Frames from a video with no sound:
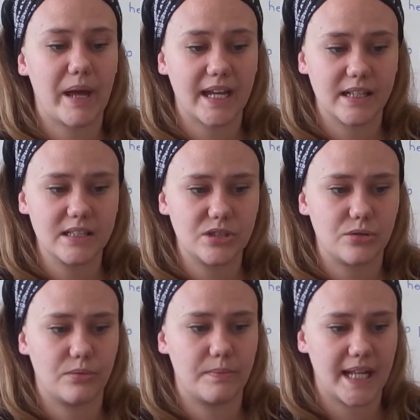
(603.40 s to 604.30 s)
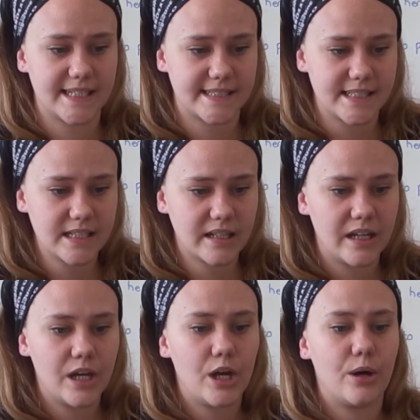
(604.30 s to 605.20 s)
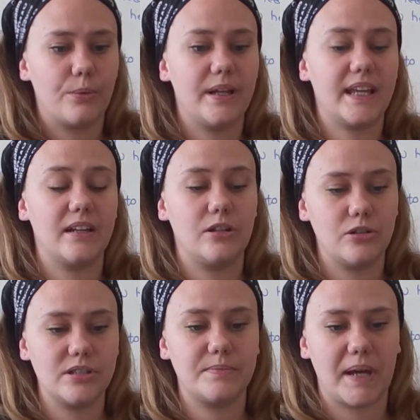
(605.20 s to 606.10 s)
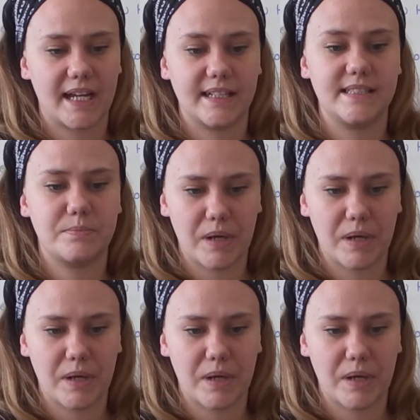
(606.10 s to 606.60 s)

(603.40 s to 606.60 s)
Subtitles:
packets or plastic. We can use packets,